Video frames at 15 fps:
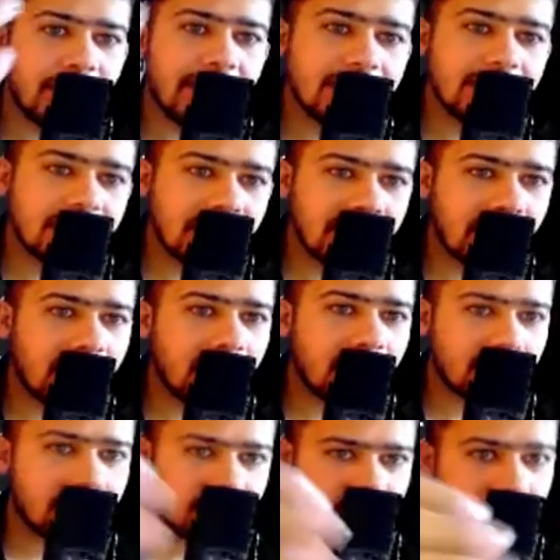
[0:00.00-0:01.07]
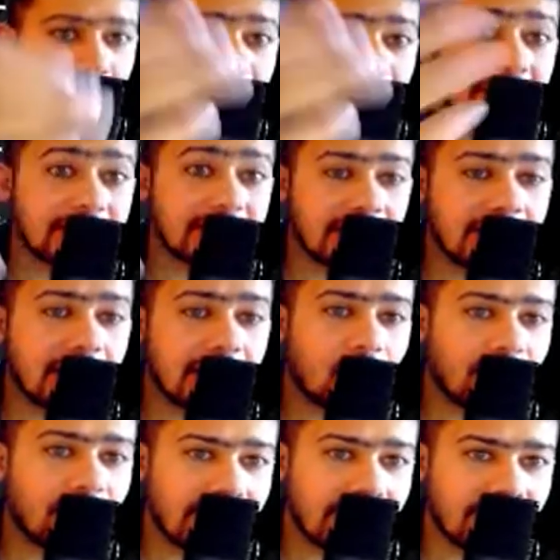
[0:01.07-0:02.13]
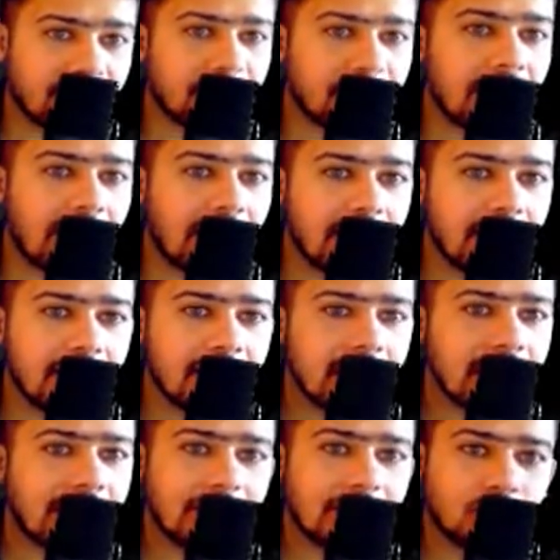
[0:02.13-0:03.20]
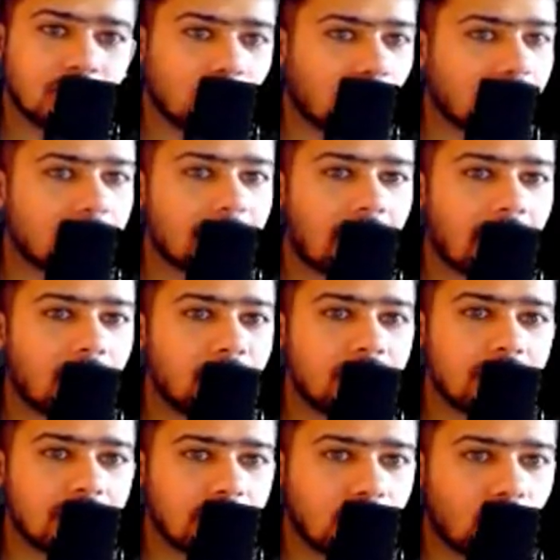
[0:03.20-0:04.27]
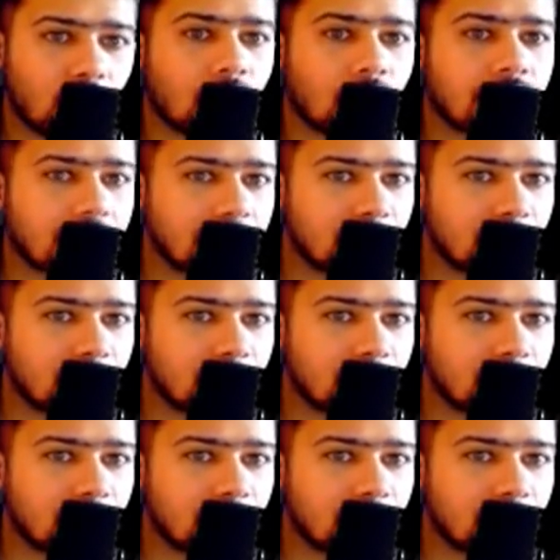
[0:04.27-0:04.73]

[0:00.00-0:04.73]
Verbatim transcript: agenda, the main agenda of an FPI is not about long term